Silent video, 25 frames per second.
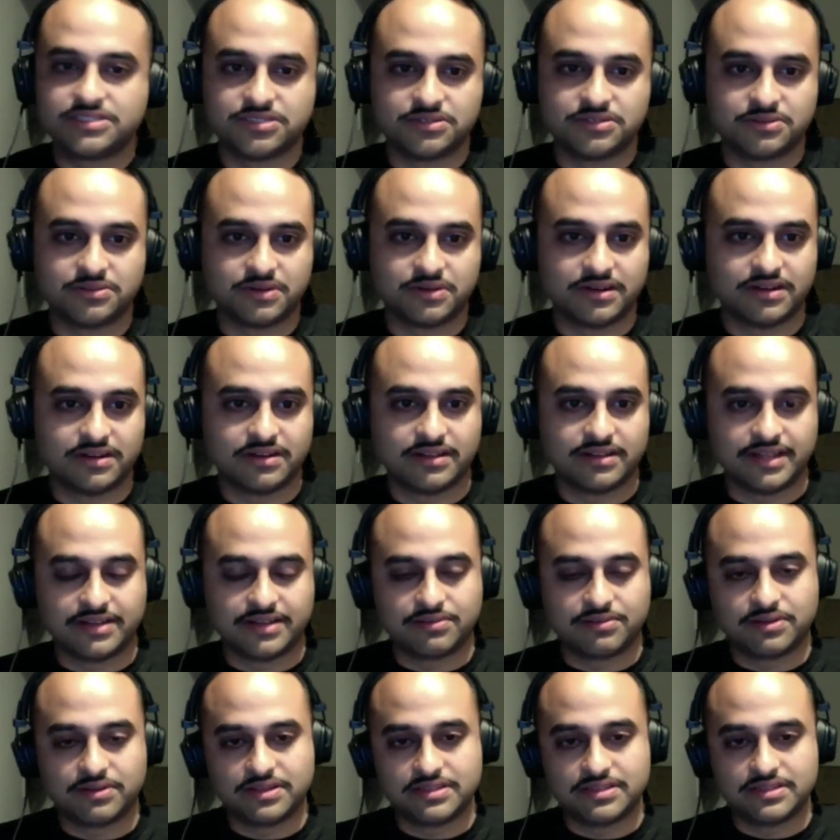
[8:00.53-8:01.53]
where like
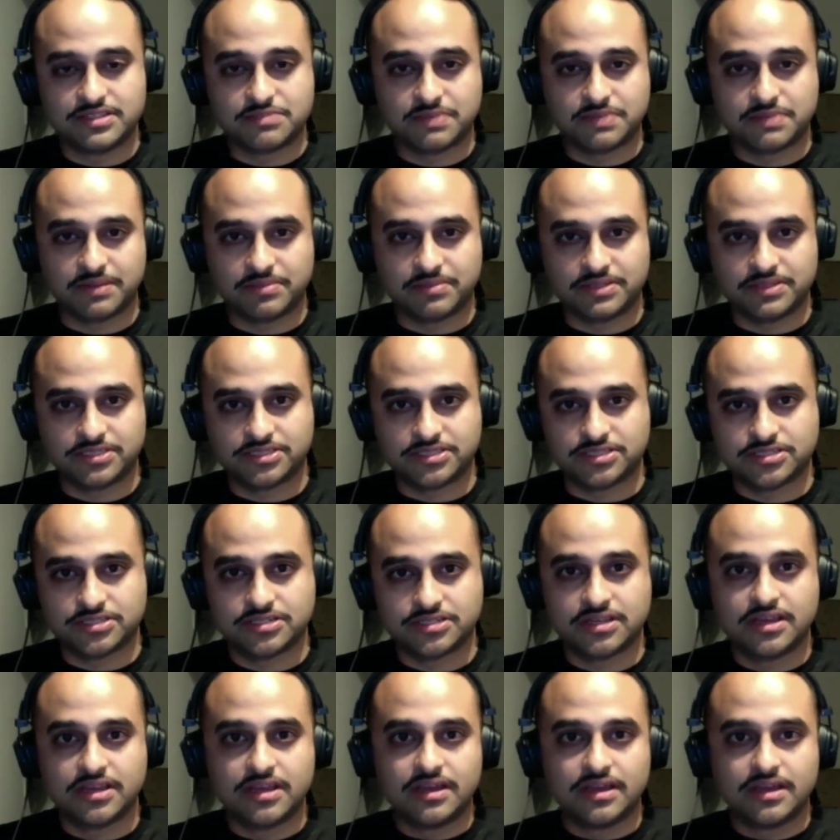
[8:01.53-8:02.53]
one of these publishers
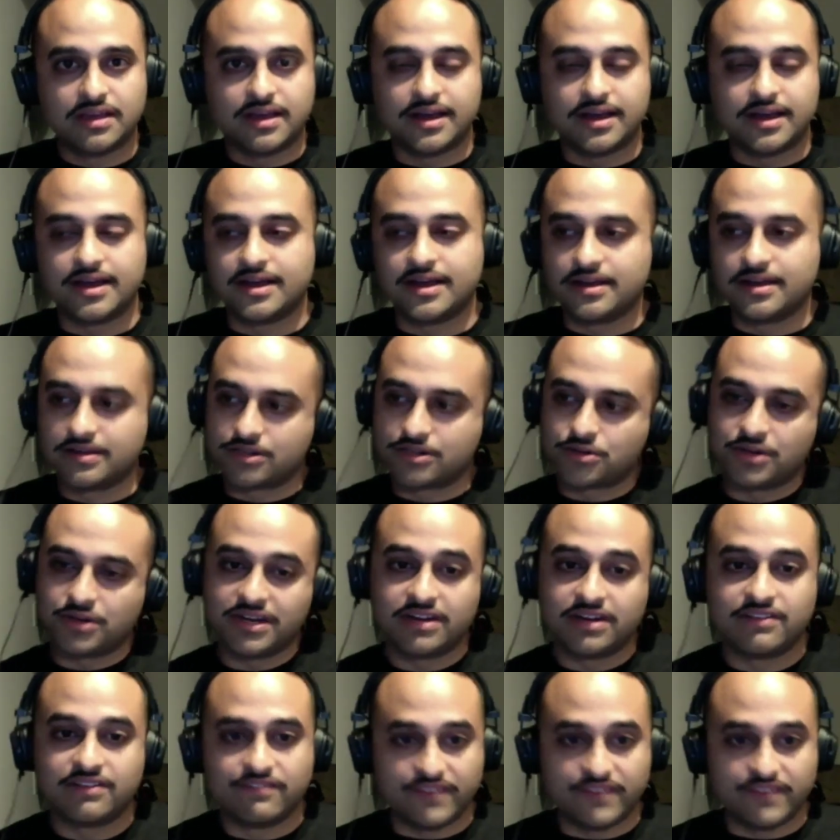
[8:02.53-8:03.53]
created
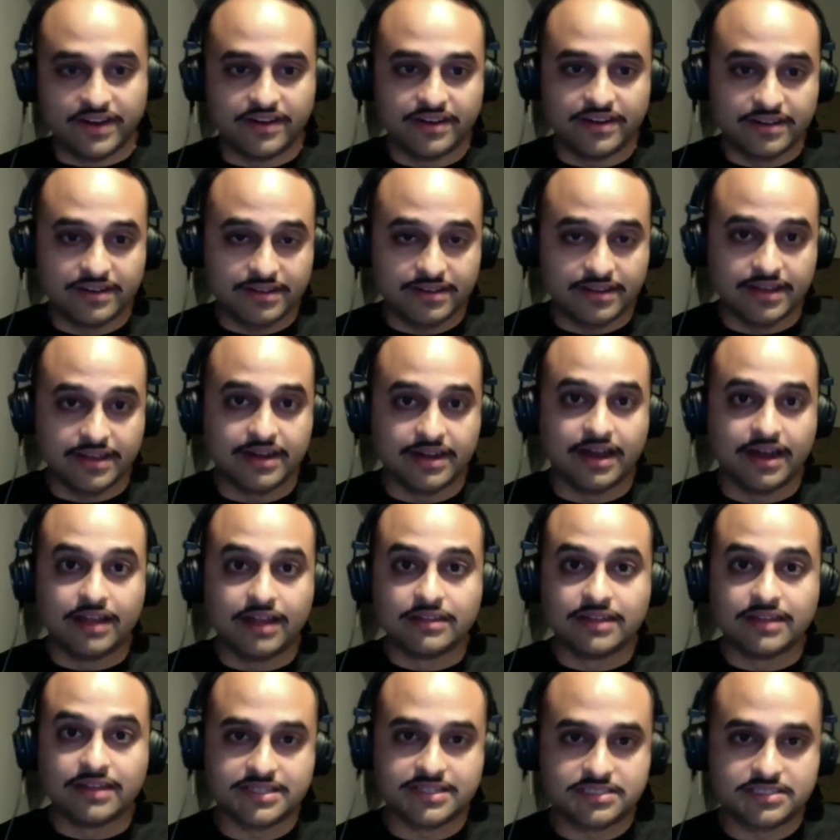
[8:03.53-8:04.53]
a variant, an
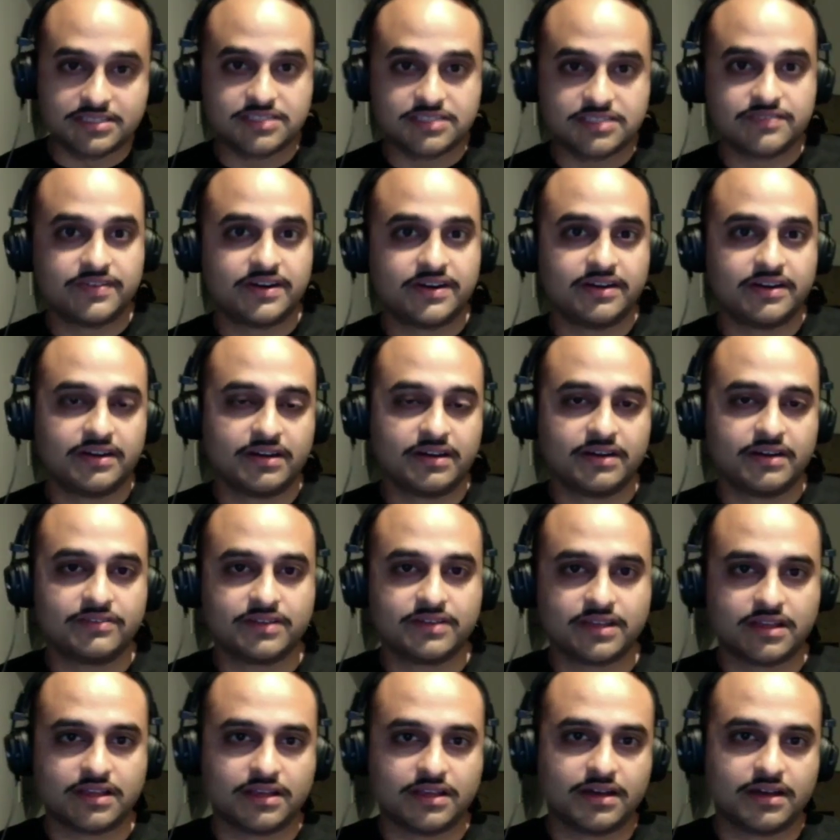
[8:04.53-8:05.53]
unlicensed variant of
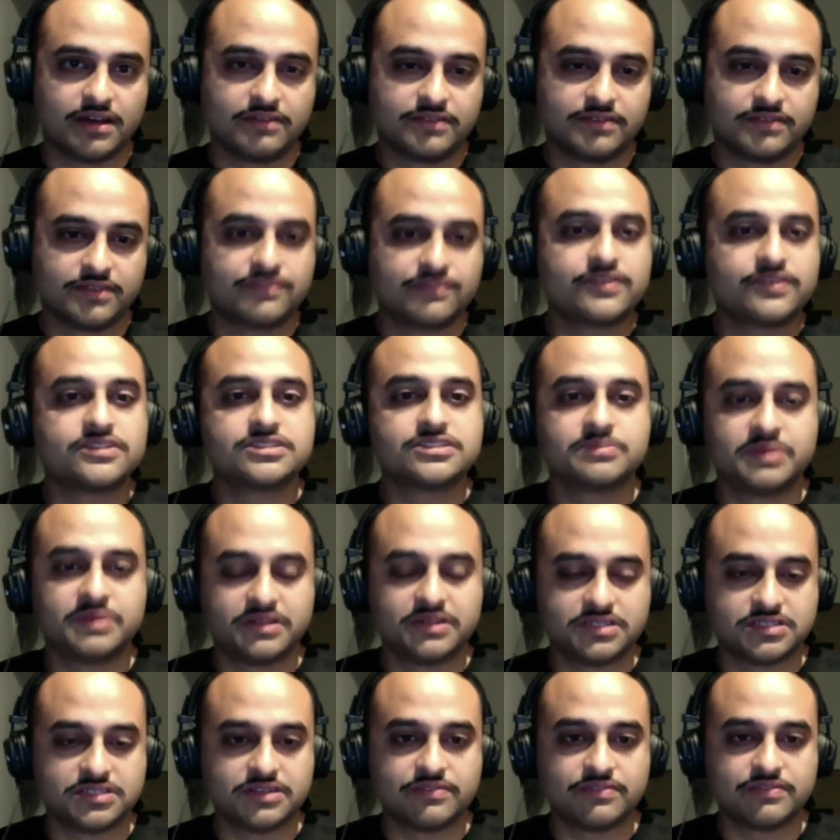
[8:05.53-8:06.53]
the first
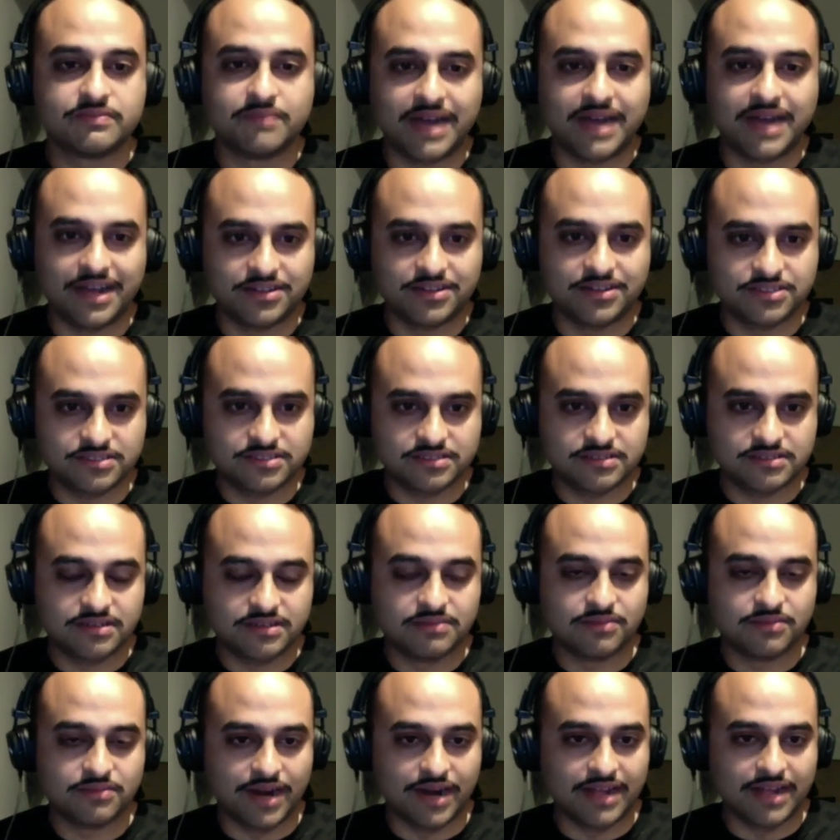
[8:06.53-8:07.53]
appearance of Miles
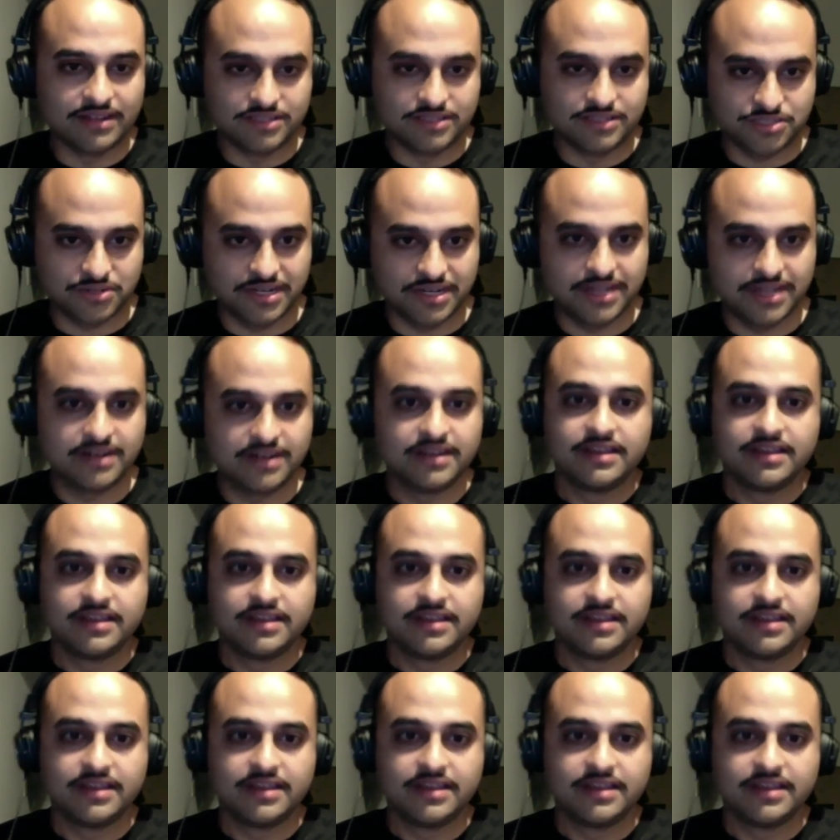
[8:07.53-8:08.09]
Morales, right?